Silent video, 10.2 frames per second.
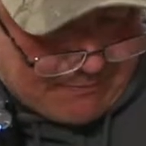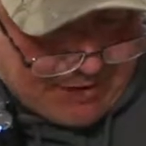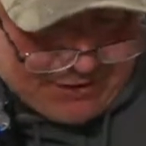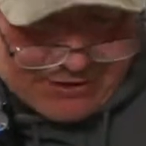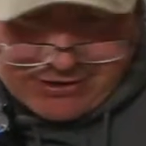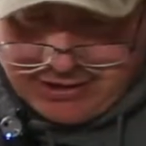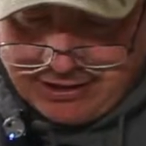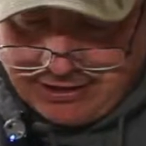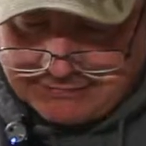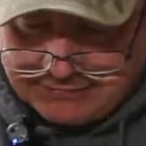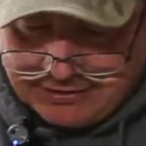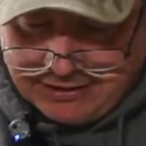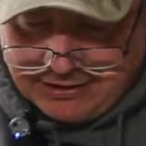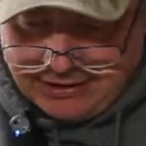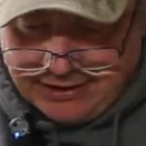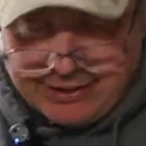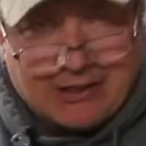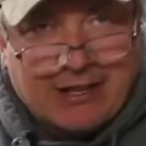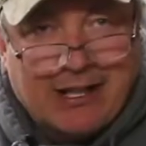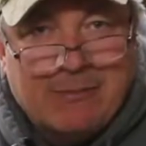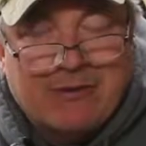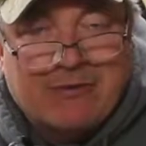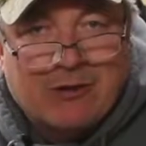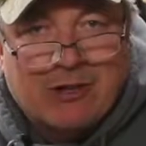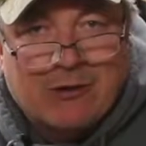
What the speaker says: measure a deer head before